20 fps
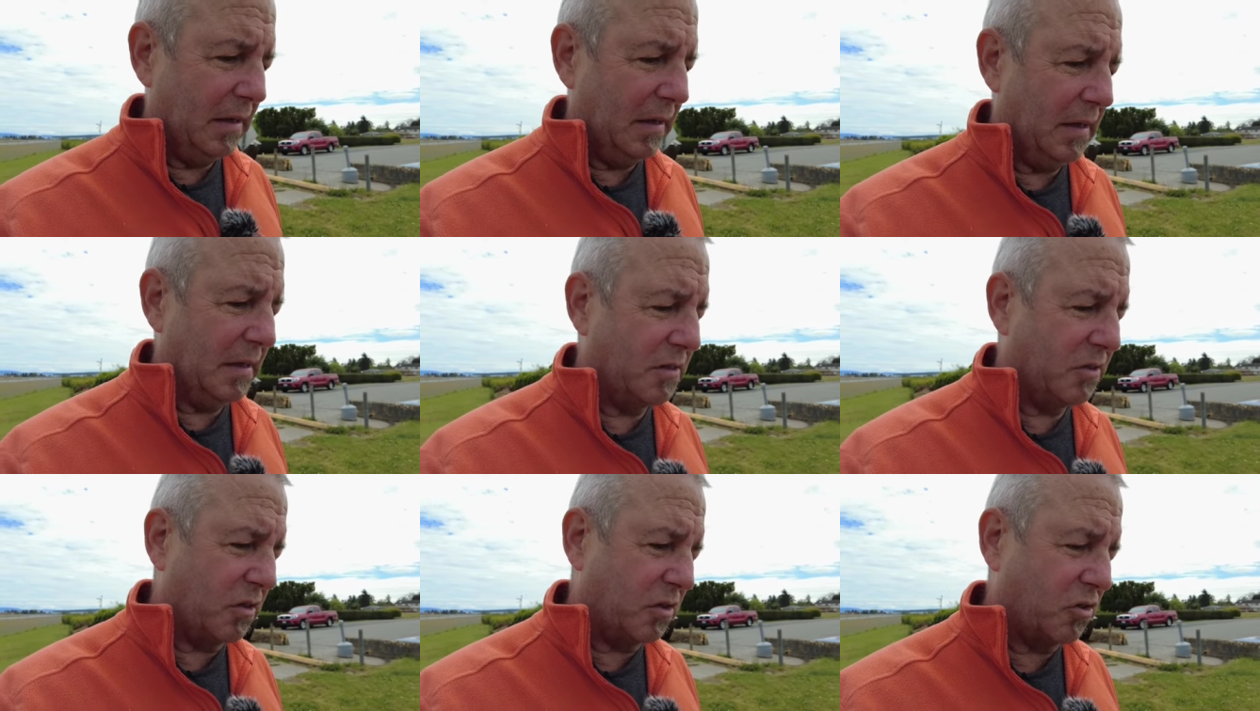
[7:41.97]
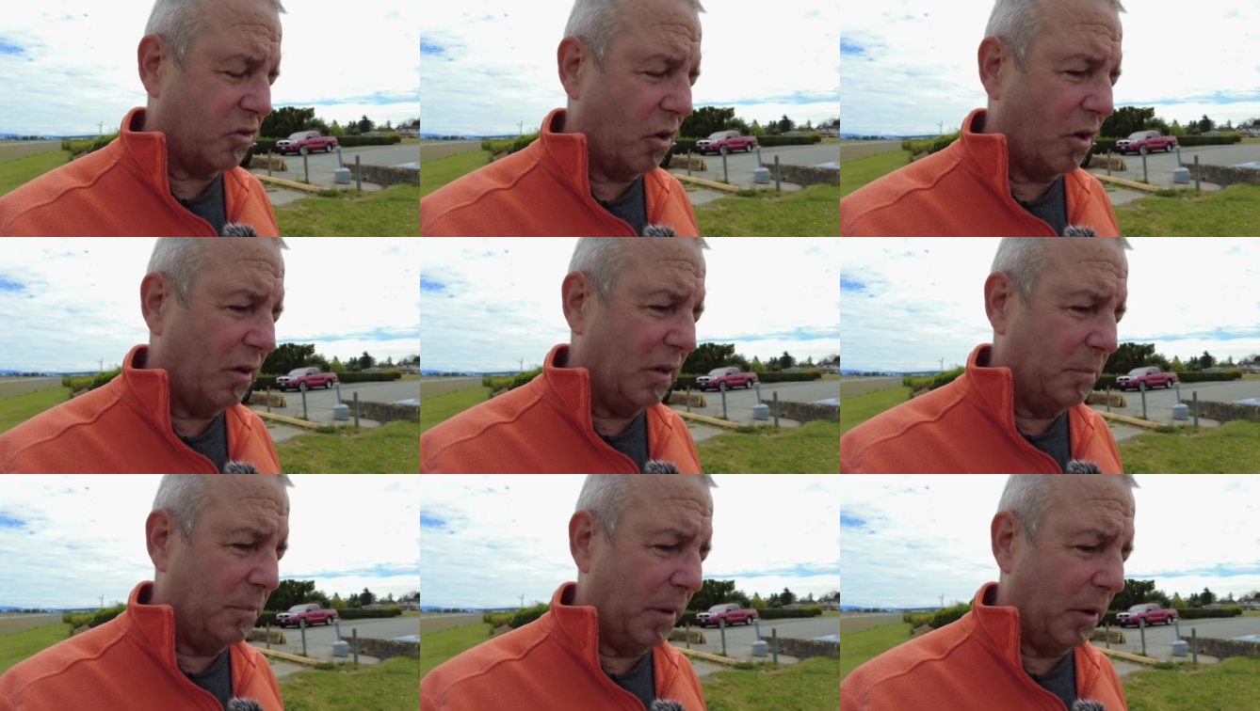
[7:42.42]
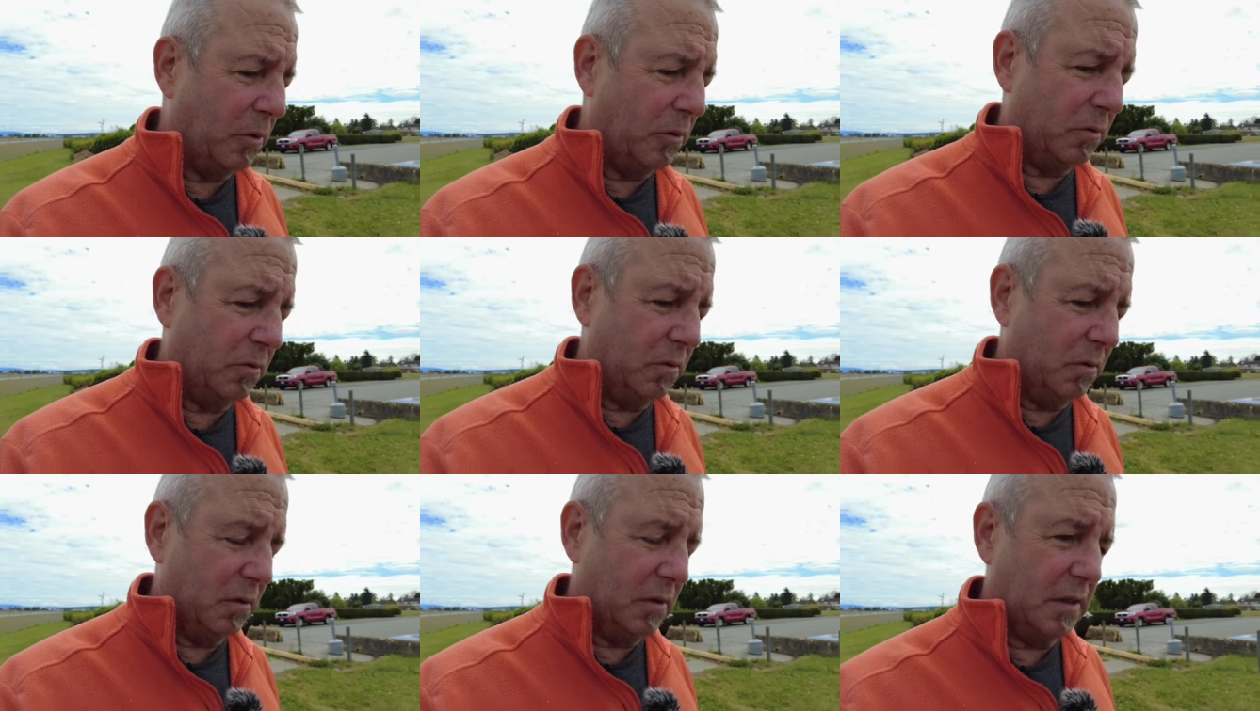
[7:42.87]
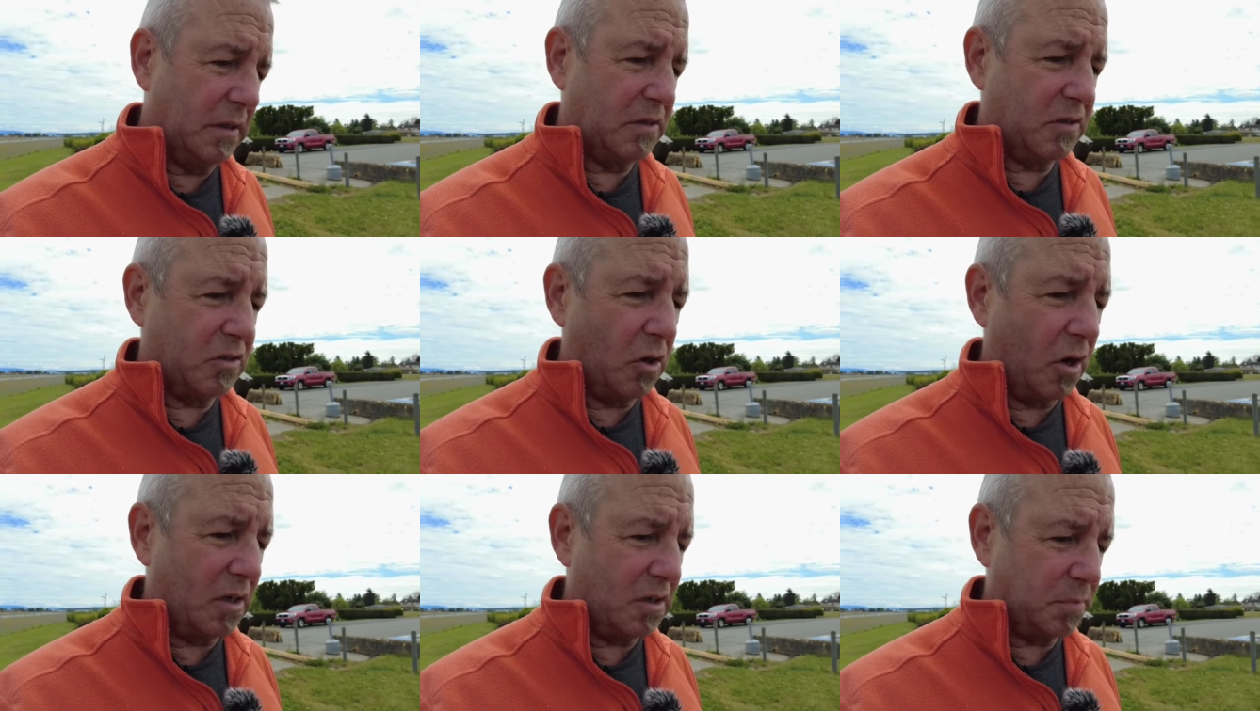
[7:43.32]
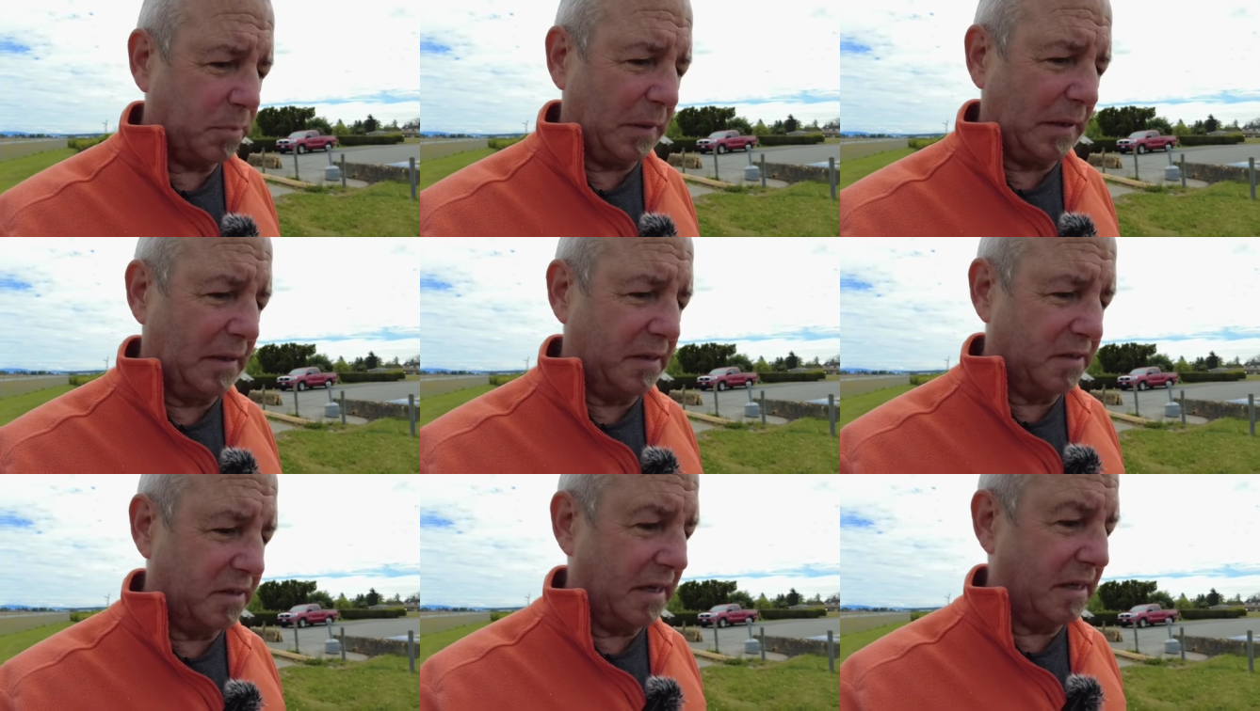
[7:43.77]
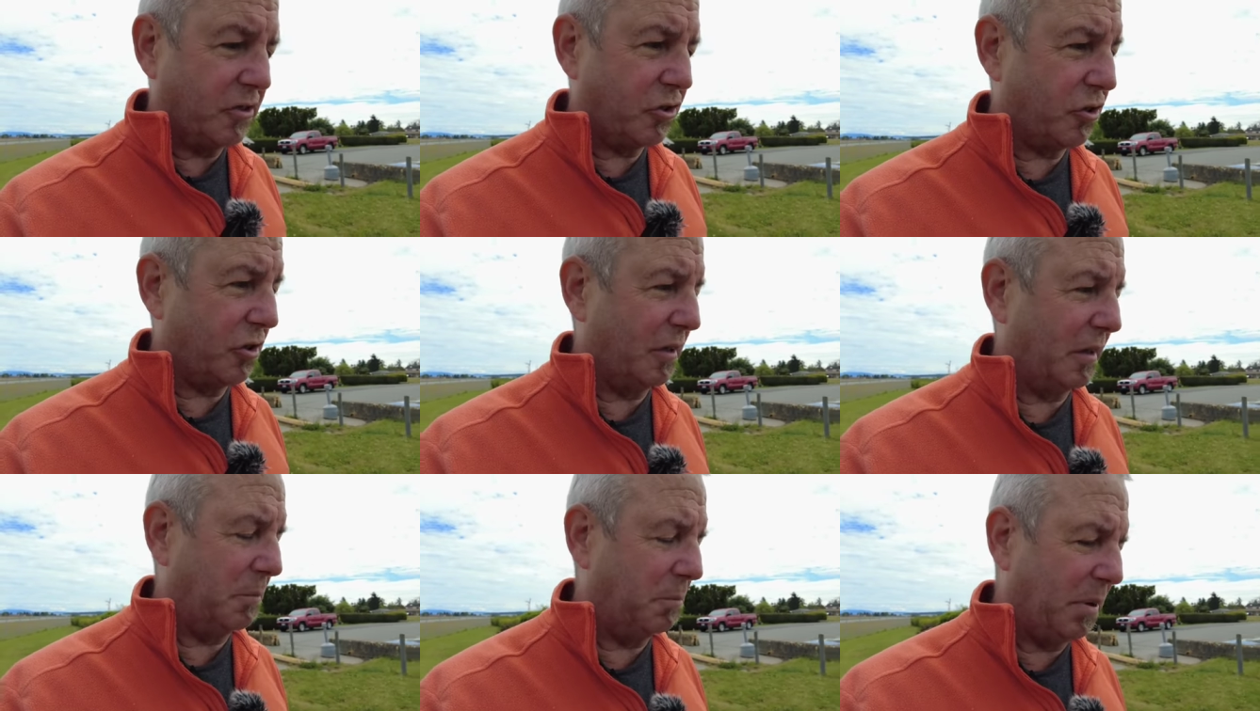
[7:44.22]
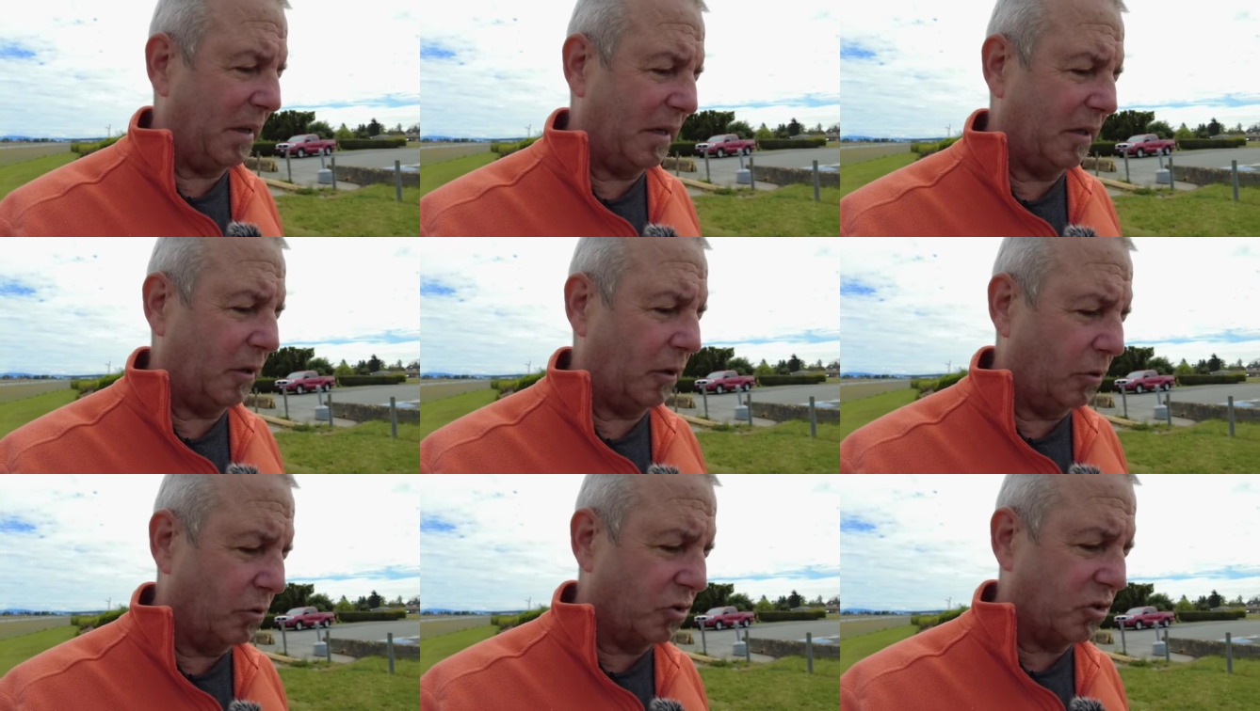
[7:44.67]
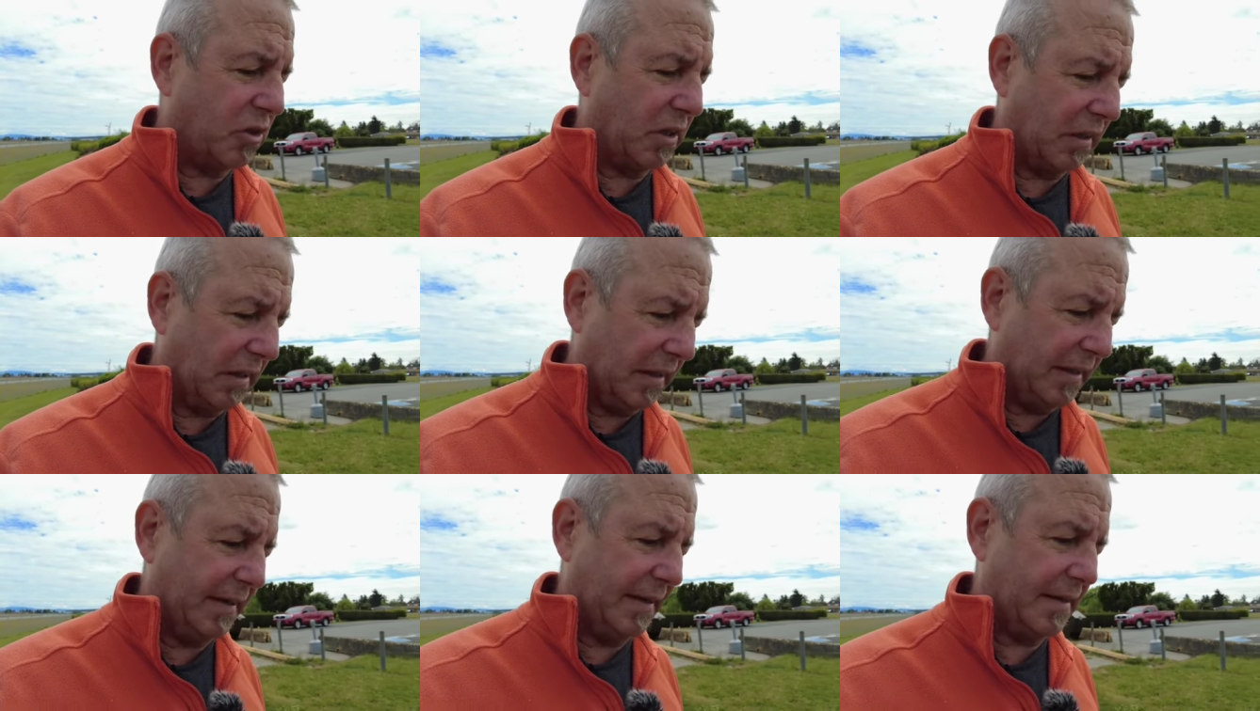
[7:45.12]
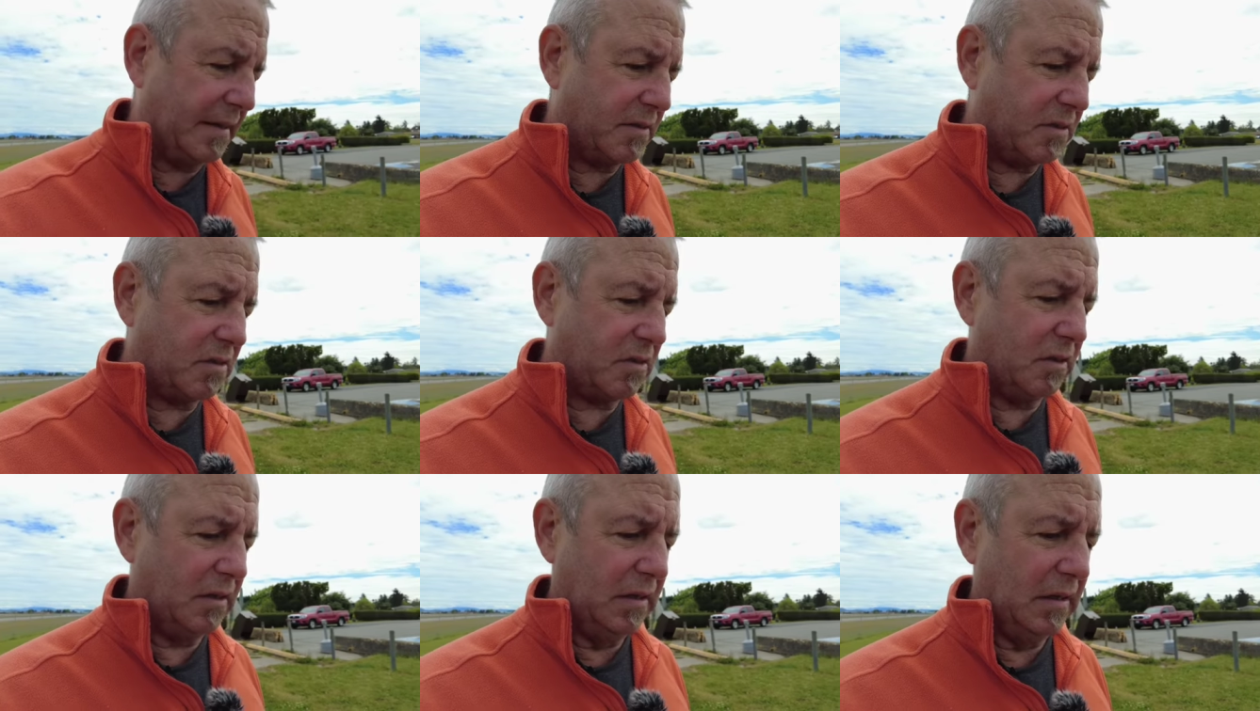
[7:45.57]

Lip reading: is it's all about this hospitalization and being close to clinics.